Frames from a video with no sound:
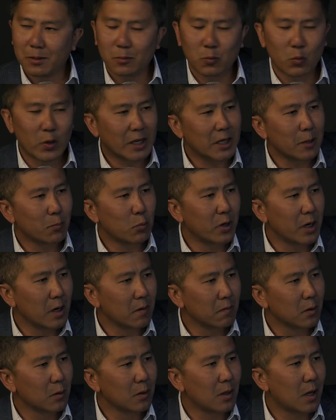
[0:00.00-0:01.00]
wake up
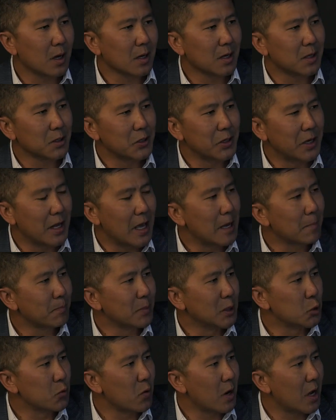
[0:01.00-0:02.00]
whenever, log onto an app
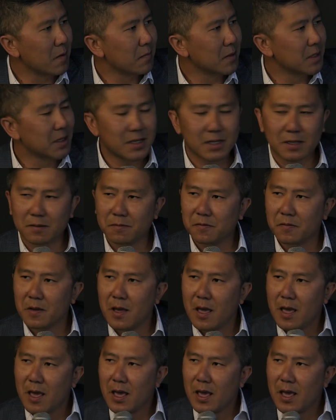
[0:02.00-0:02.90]
and drive instead of